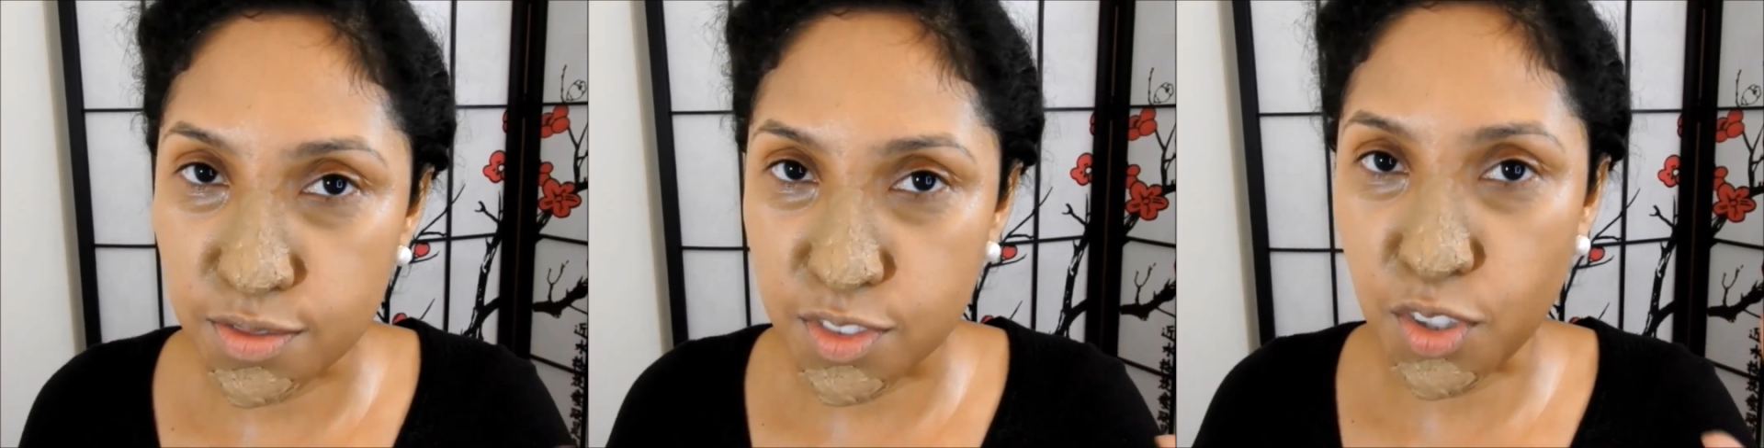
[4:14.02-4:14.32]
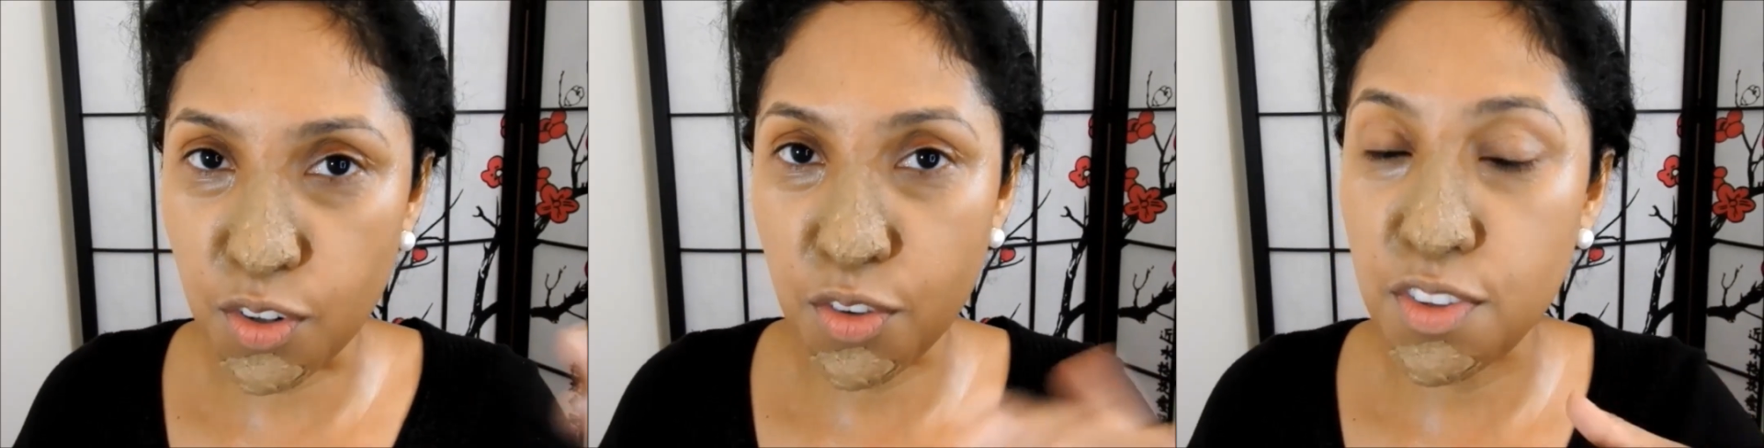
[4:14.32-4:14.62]

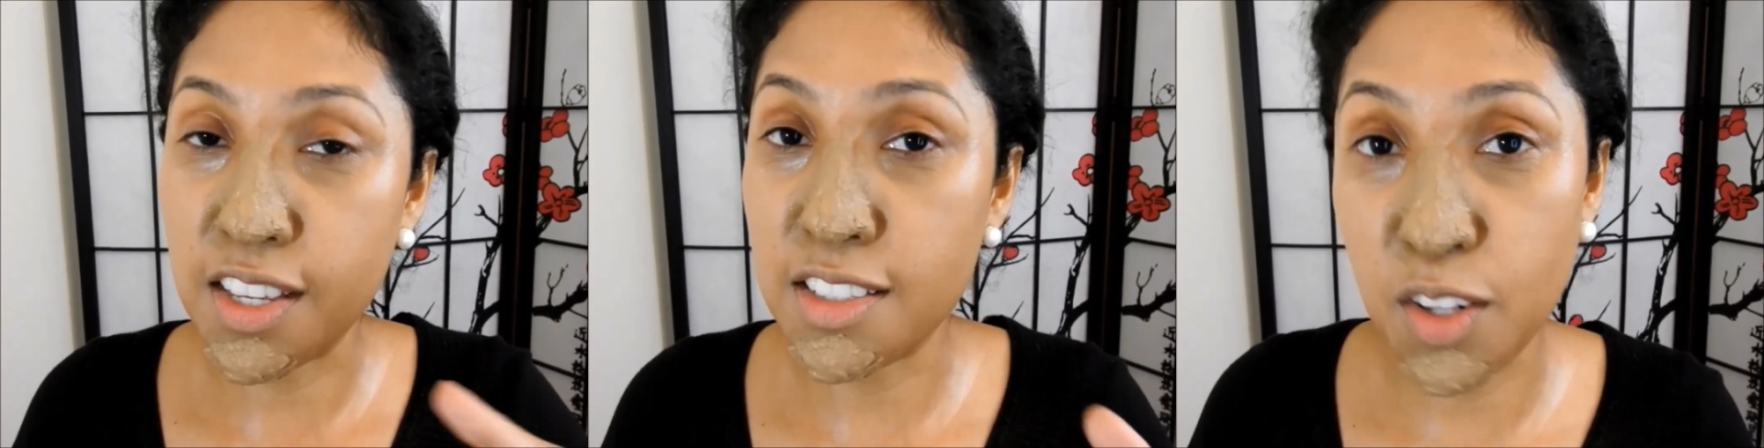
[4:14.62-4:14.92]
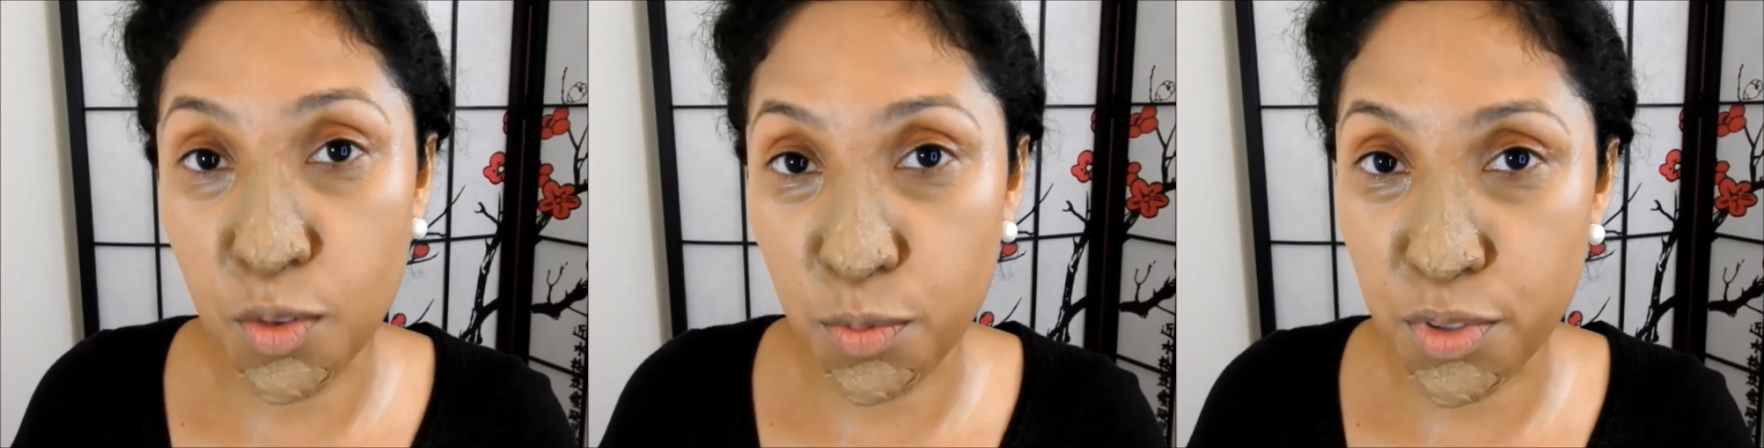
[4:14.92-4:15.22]
sorry if it
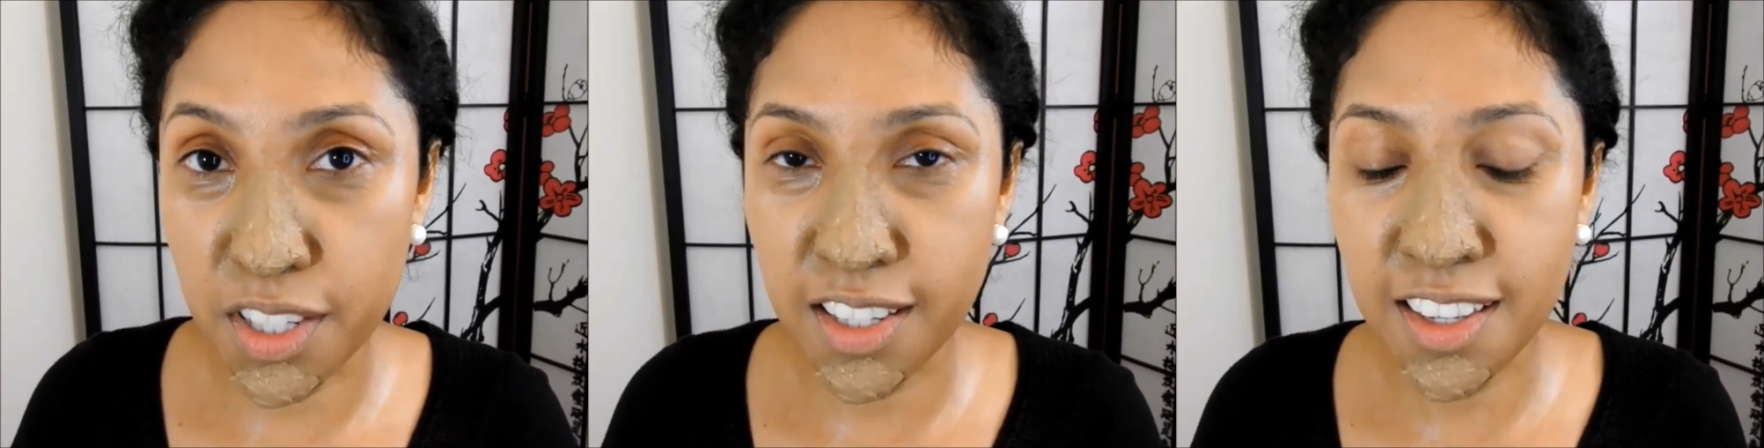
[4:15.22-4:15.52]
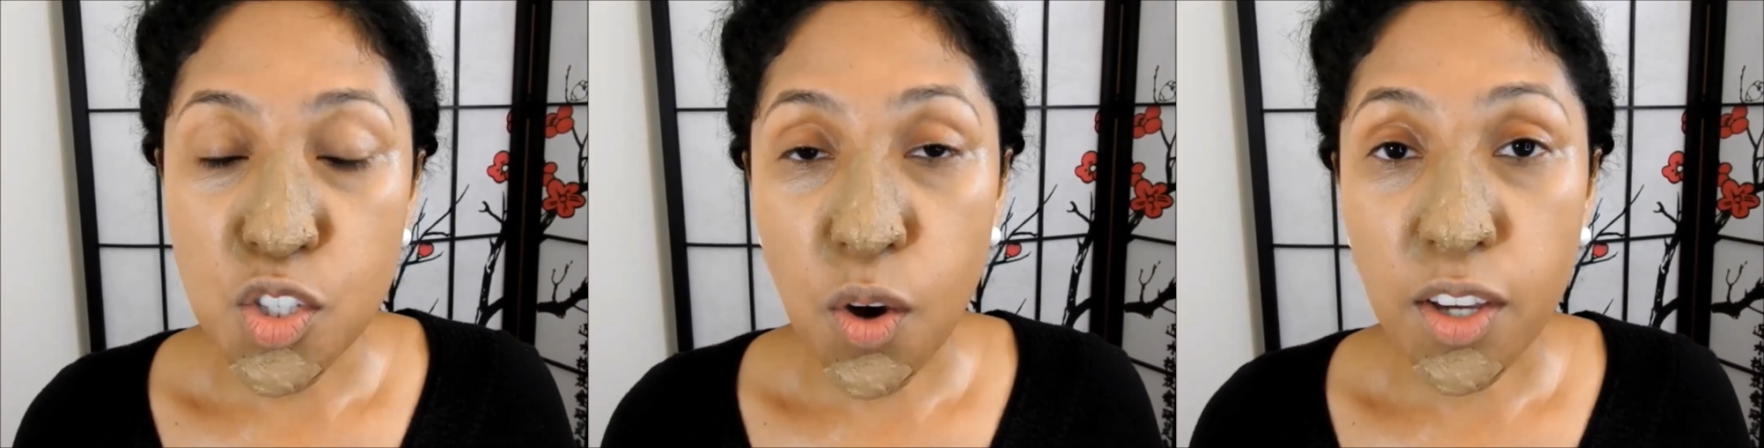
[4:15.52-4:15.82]
doesn't look pretty.
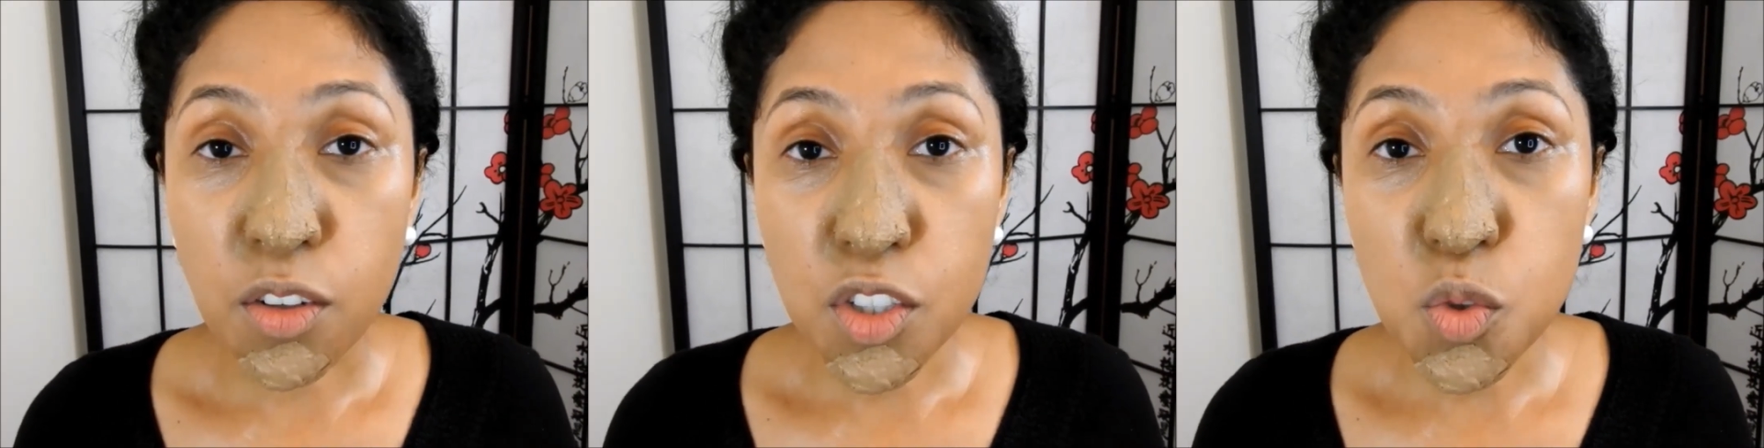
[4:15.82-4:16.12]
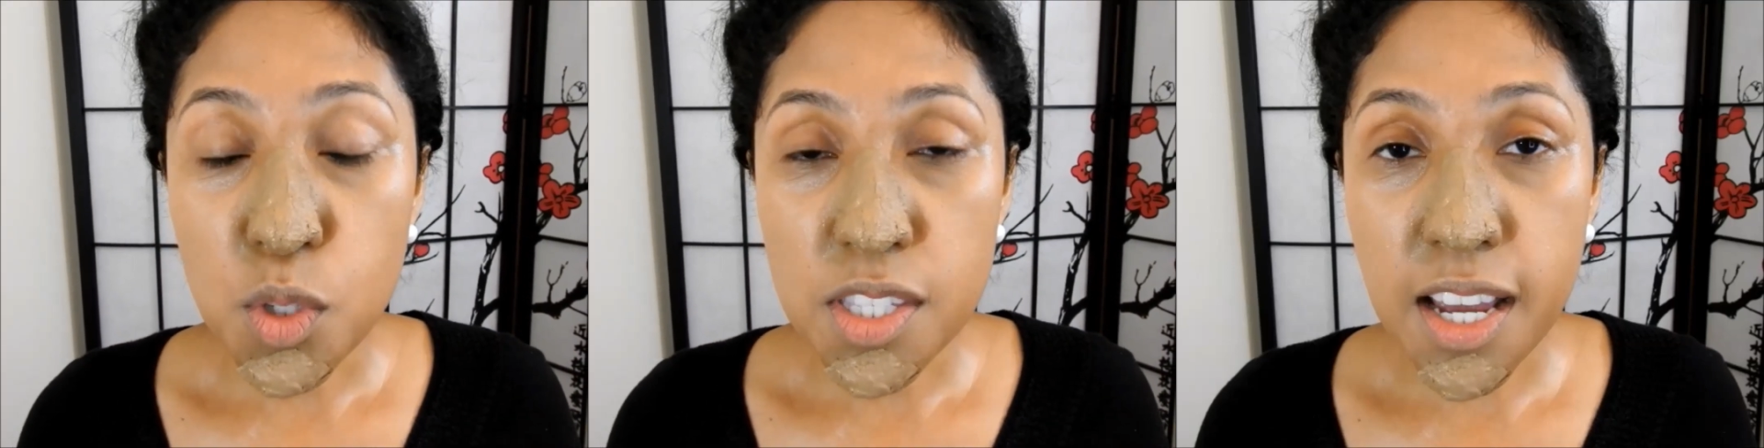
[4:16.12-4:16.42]
So I'm going
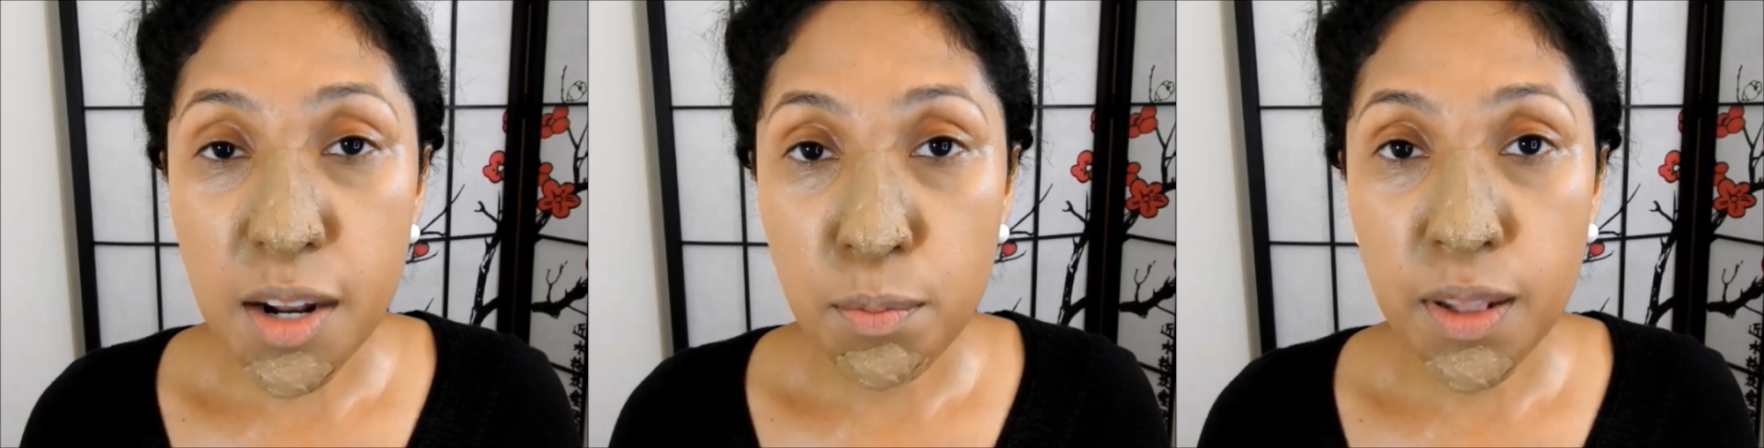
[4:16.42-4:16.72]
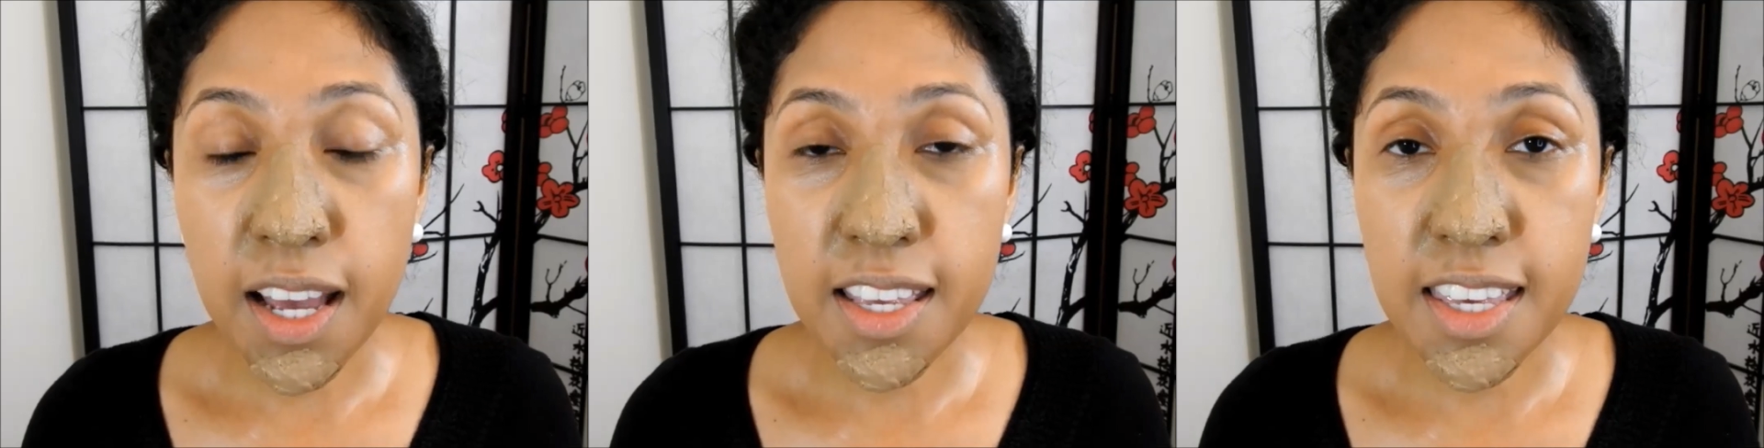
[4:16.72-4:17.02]
to start
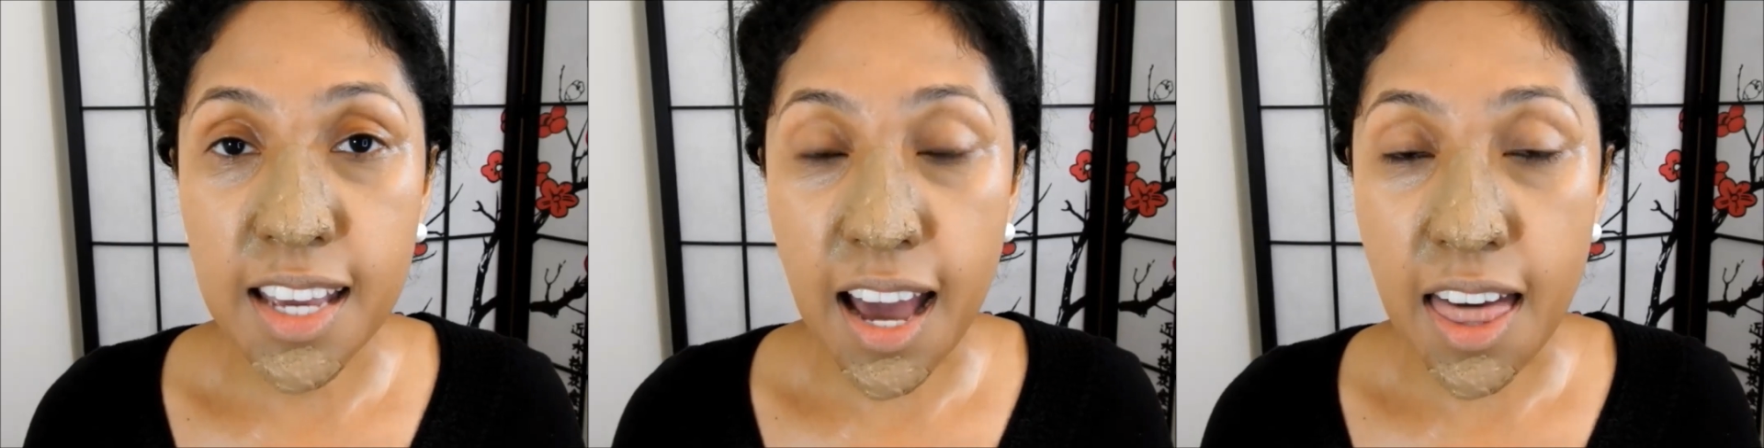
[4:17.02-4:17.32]
applying